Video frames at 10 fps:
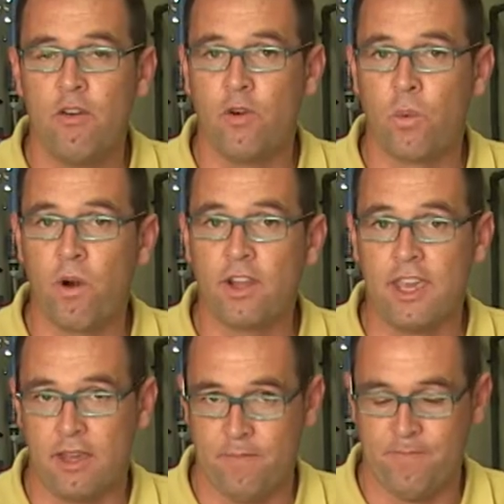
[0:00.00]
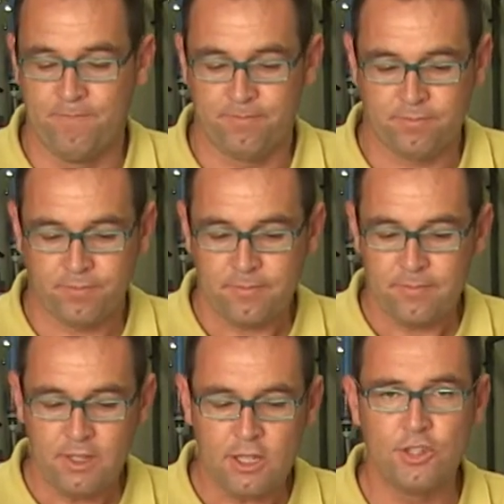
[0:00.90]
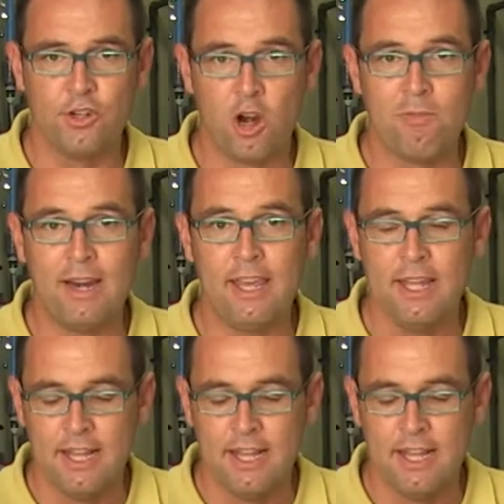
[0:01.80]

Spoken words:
for working. So normally